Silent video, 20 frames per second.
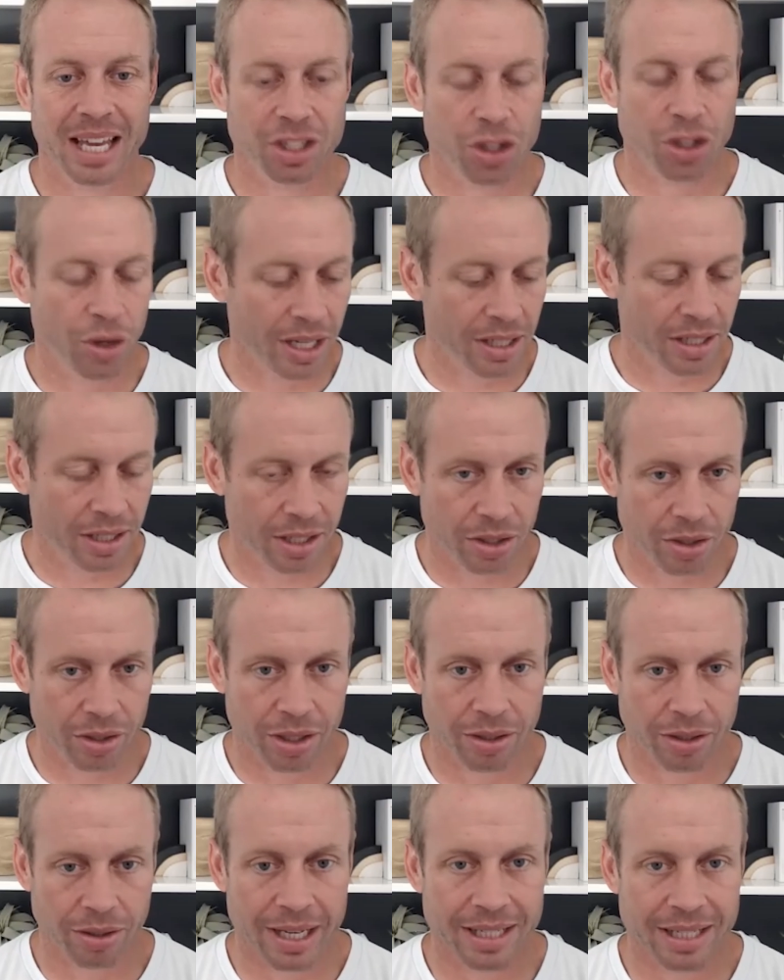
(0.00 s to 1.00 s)
thanks, you guys too.
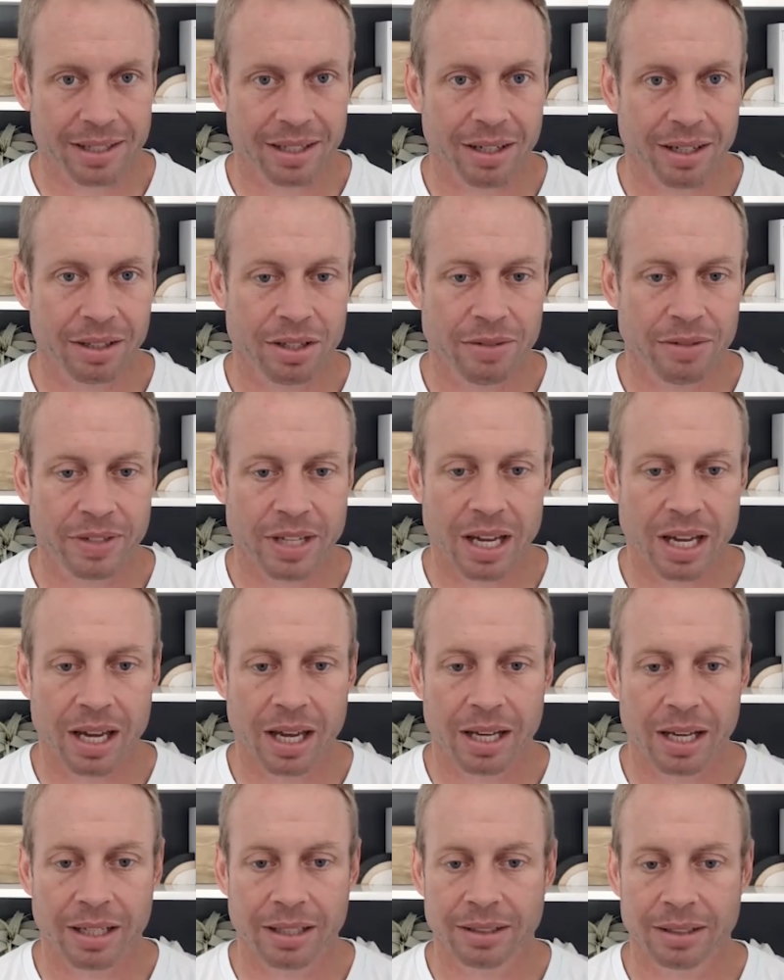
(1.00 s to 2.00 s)
Congrats on all you've
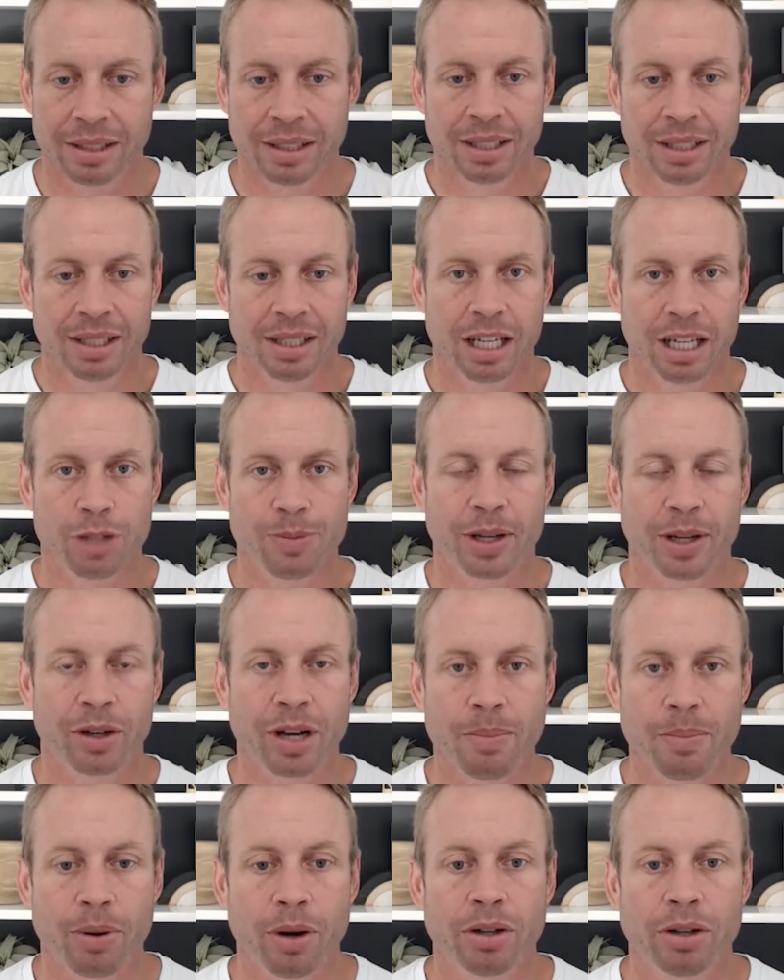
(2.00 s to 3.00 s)
done, and it's been
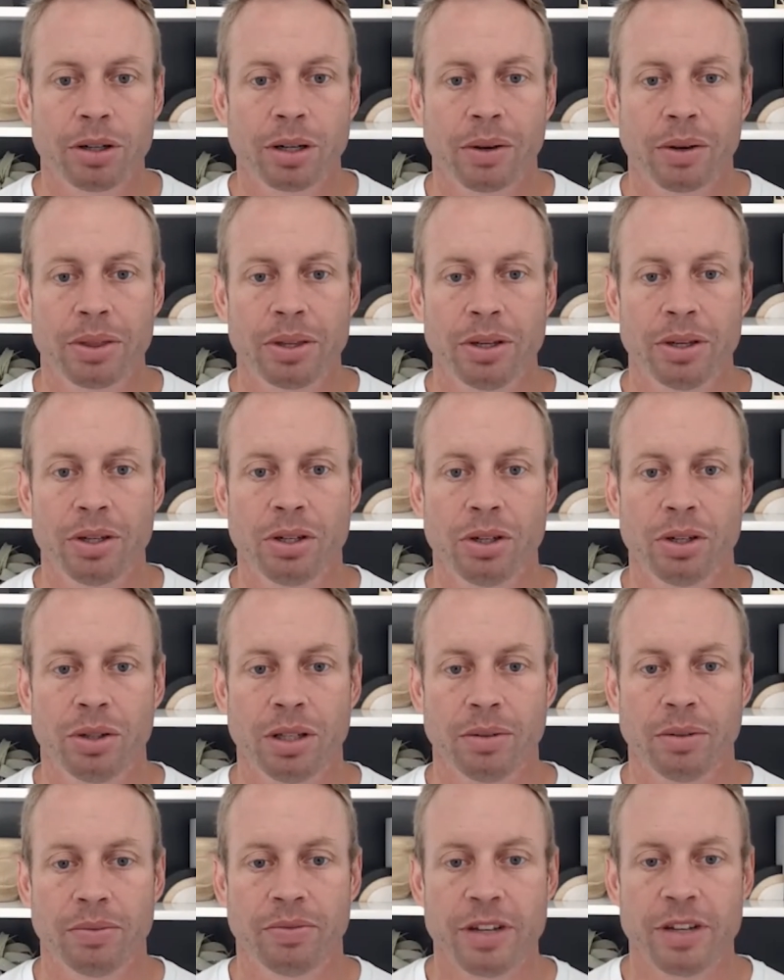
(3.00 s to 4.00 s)
great partnering with you.
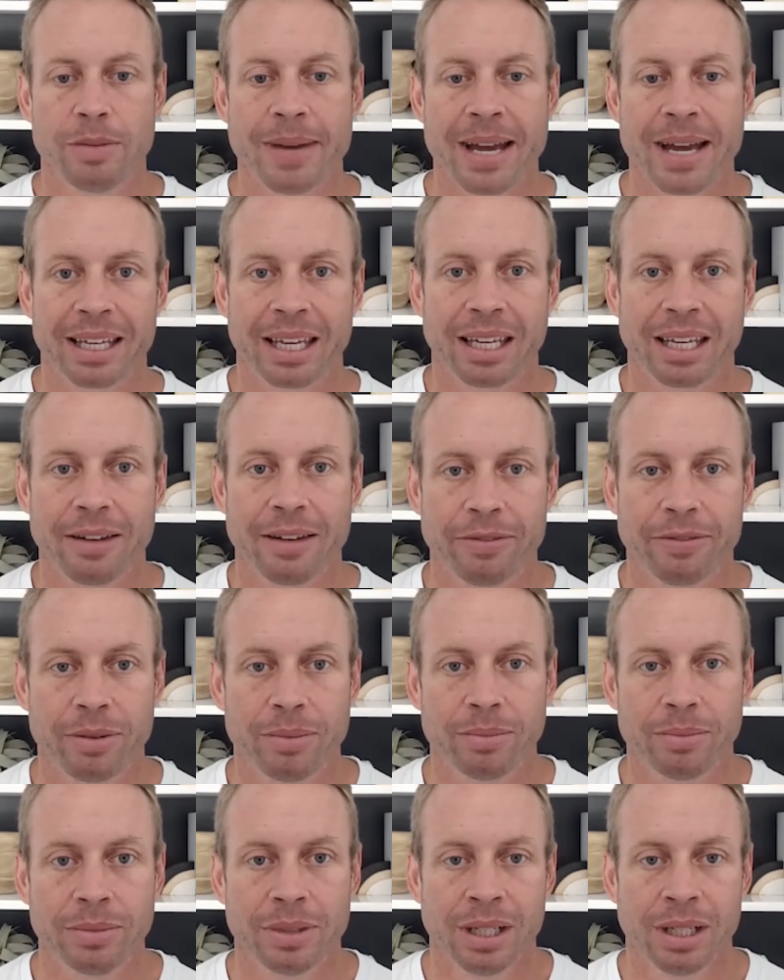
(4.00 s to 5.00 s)
And the feedback I get
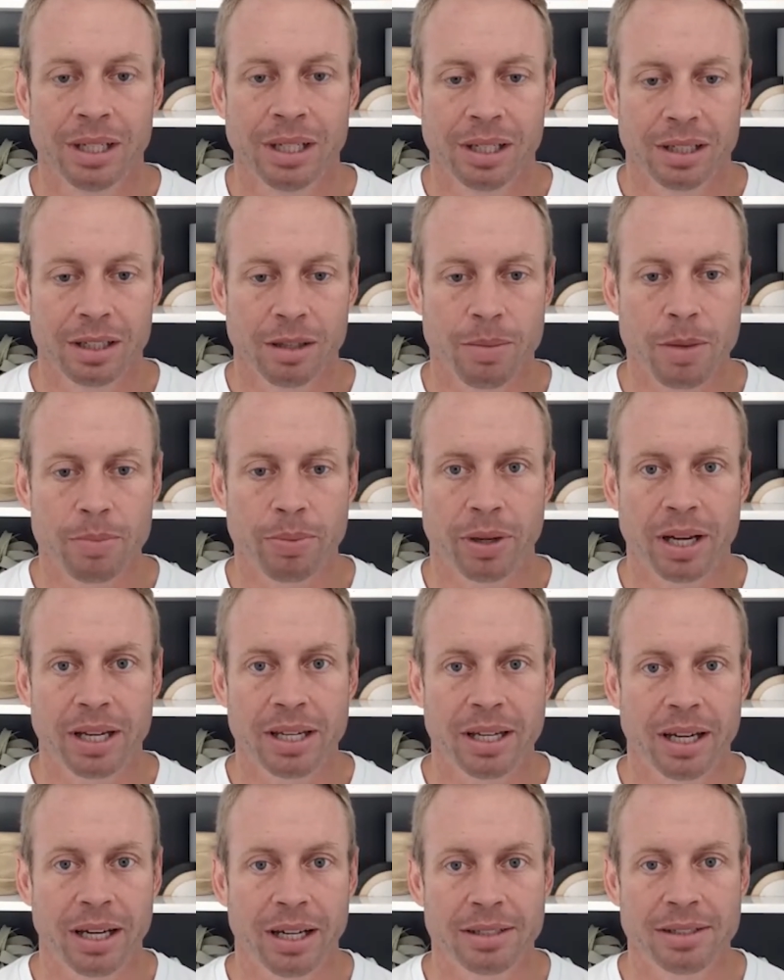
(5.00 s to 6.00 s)
from the people
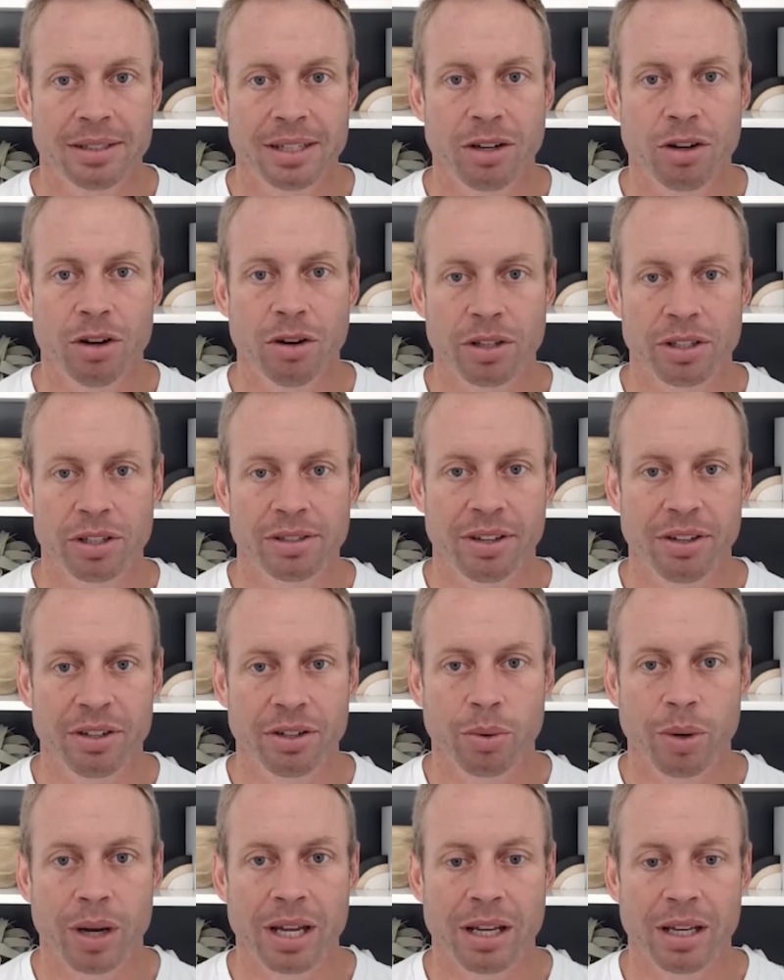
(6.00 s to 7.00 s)
I send
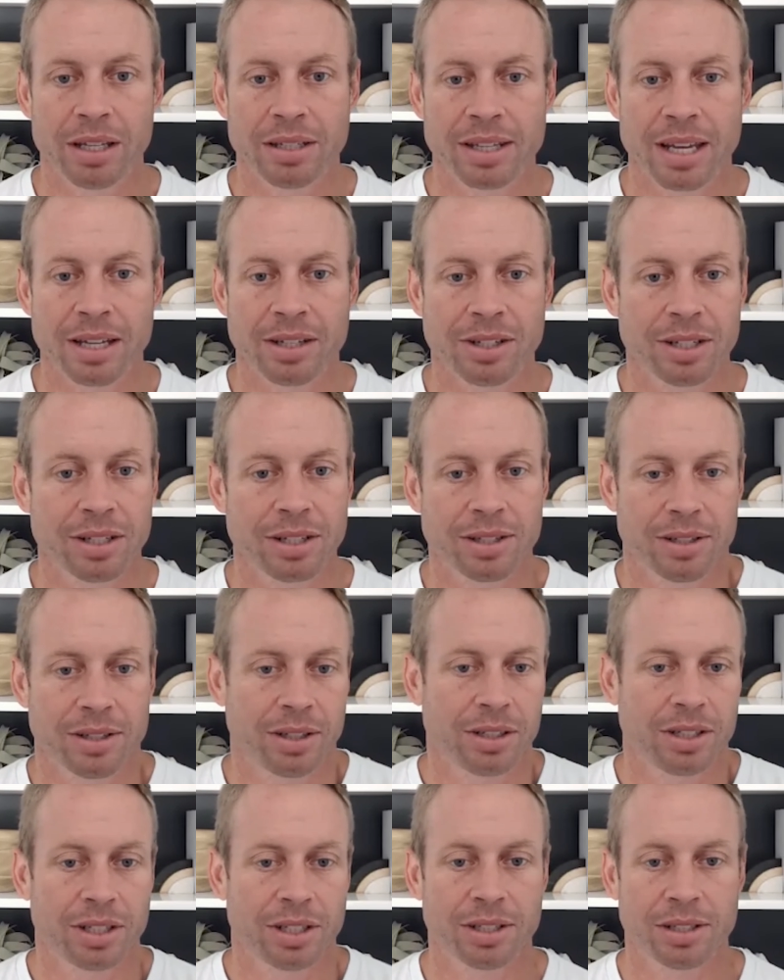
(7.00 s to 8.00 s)
your way as agents,
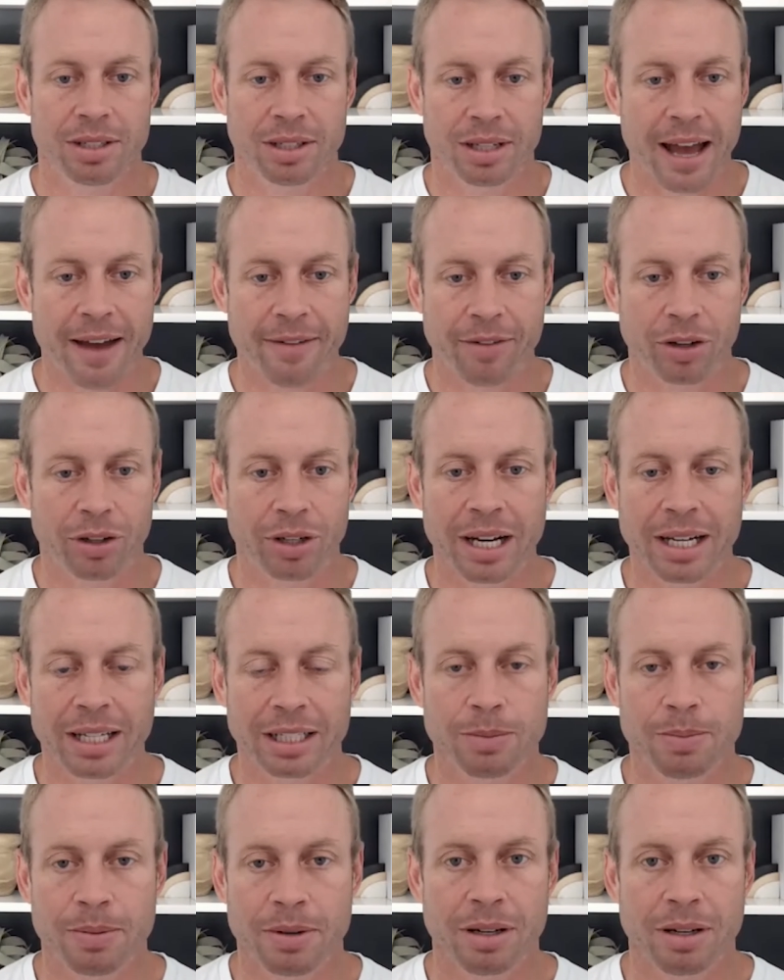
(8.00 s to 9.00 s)
they're just have a great
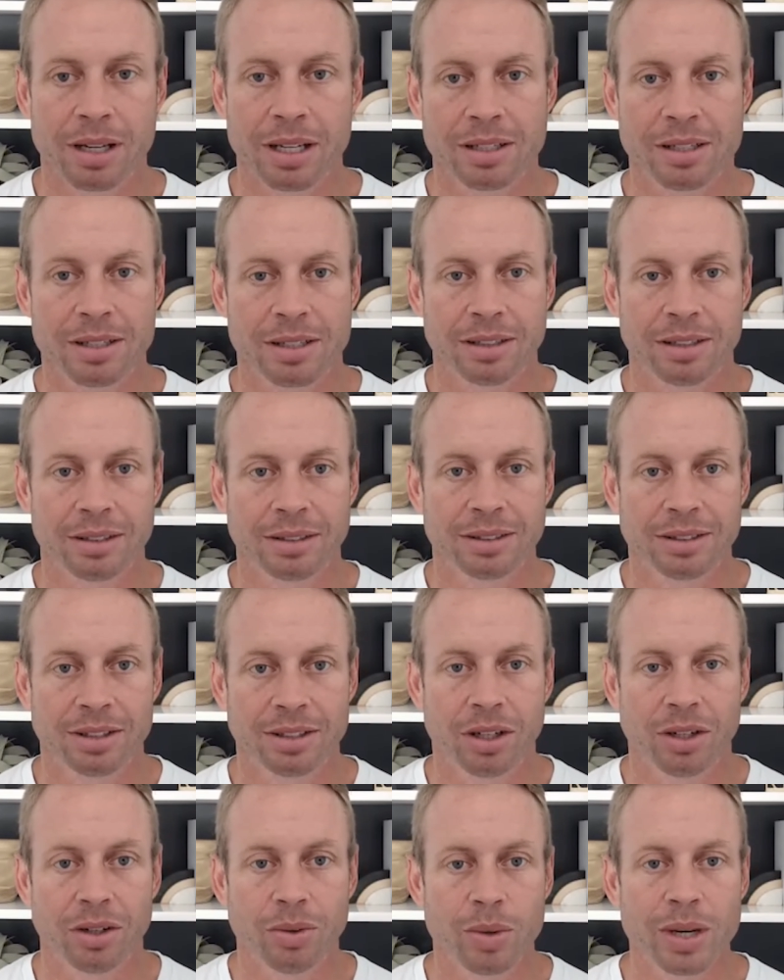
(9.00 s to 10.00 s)
experience. And
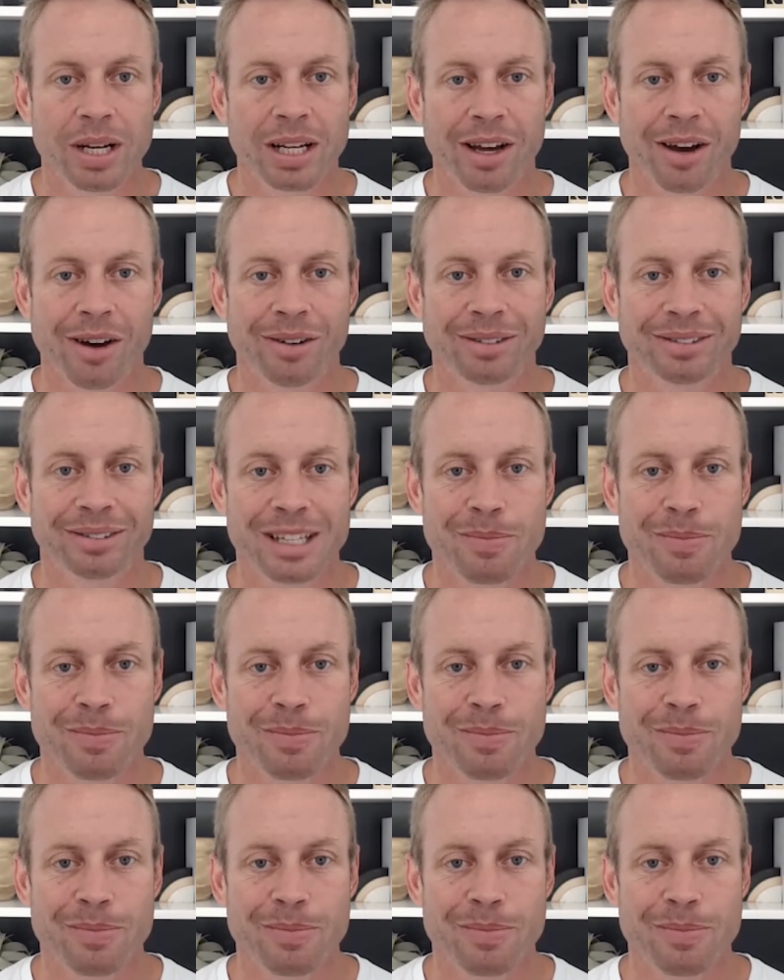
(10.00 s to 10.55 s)
so, way to go!